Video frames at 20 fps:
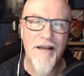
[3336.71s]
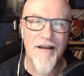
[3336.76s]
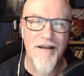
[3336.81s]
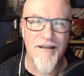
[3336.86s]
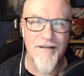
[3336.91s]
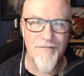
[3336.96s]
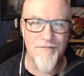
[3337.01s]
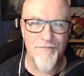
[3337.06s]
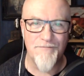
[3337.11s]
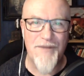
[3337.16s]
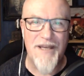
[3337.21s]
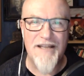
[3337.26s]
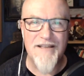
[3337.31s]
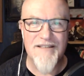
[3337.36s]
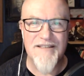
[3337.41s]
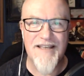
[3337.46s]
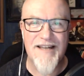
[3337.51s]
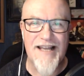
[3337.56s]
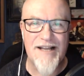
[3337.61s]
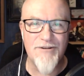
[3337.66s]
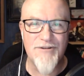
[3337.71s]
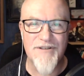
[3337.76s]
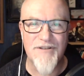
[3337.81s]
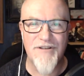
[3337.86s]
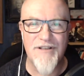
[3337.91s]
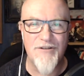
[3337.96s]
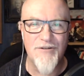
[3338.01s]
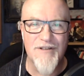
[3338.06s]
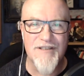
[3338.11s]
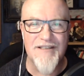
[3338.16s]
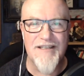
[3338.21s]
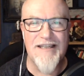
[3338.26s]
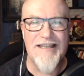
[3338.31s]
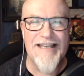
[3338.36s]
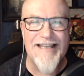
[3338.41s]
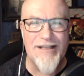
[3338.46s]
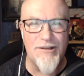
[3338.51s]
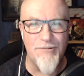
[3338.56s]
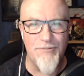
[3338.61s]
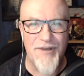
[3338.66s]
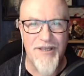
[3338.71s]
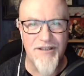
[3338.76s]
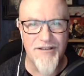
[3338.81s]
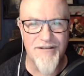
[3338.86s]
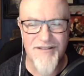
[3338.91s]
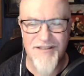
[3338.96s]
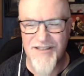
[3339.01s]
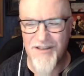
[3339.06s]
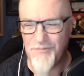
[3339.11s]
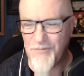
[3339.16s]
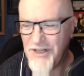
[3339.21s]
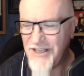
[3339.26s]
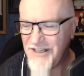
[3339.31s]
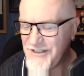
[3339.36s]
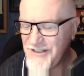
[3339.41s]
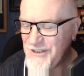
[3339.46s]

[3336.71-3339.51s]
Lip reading: I can balance that out so it looks a little bit similar.